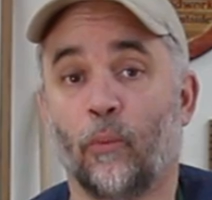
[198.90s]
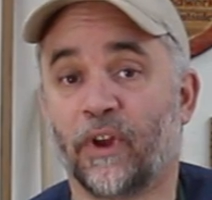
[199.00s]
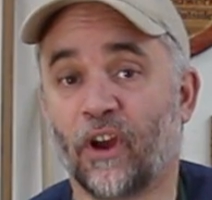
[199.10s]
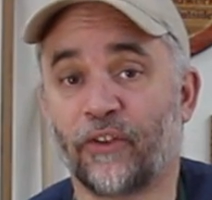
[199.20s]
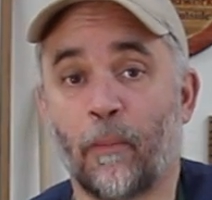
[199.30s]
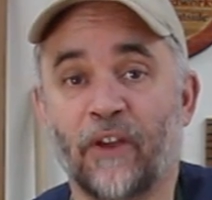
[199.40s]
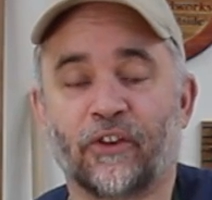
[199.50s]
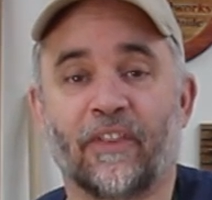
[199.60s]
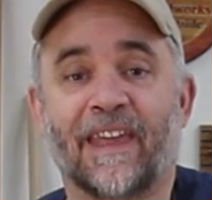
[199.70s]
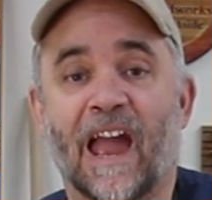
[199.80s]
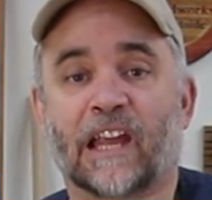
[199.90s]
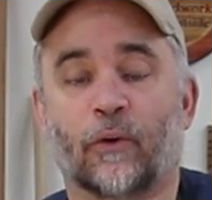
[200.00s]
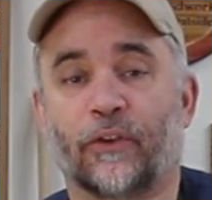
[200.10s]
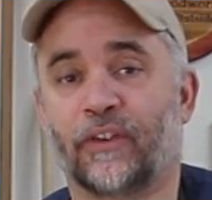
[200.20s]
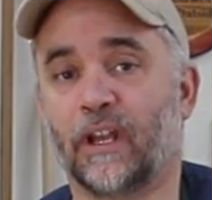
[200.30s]
Because I mentioned the
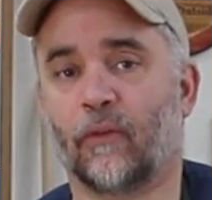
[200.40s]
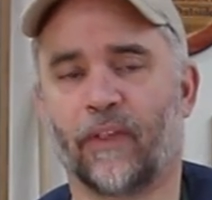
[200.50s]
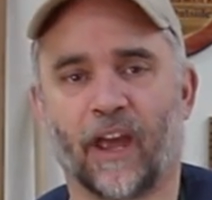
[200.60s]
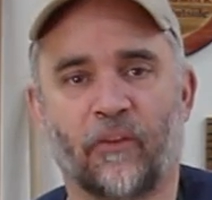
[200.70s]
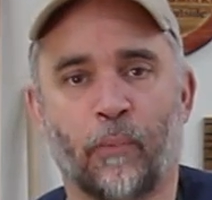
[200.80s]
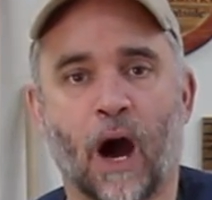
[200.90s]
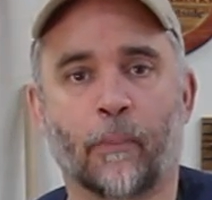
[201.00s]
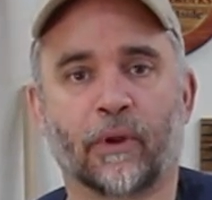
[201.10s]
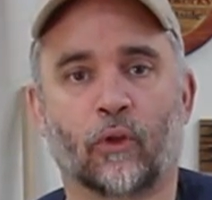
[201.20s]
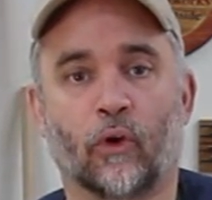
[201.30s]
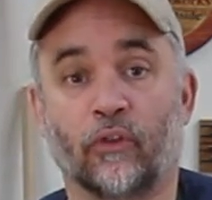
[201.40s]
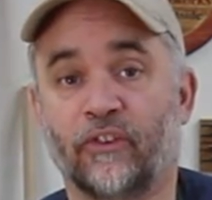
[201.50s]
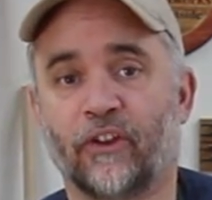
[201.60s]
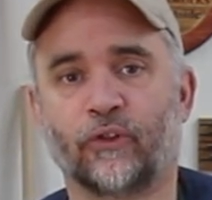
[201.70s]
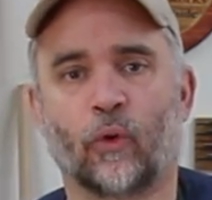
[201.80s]
accuracy of that popular
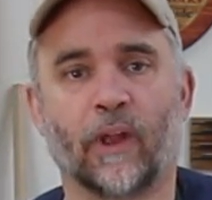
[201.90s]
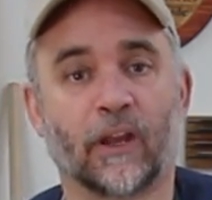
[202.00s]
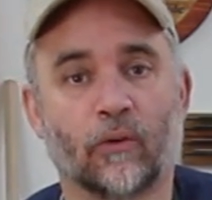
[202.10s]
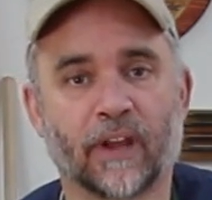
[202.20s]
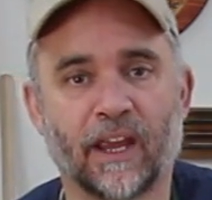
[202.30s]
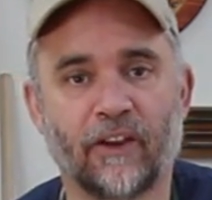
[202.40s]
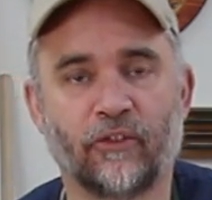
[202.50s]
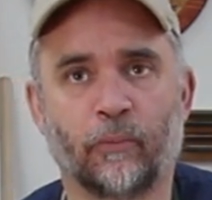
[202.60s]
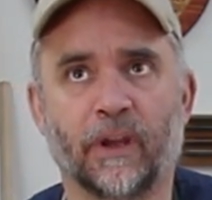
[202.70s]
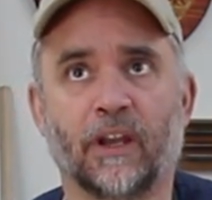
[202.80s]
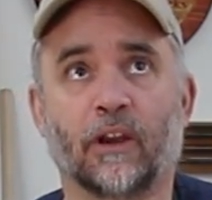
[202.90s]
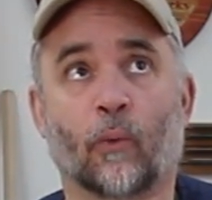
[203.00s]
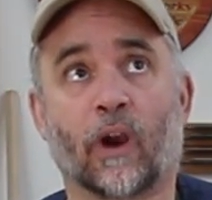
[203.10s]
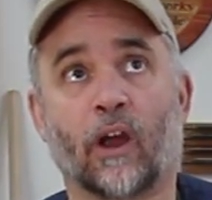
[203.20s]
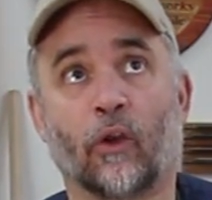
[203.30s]
digital angle gauge being
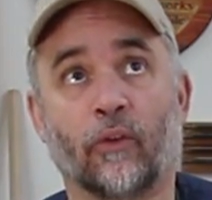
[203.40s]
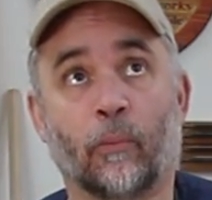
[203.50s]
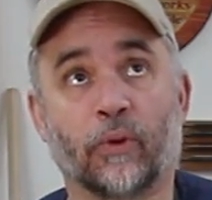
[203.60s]
around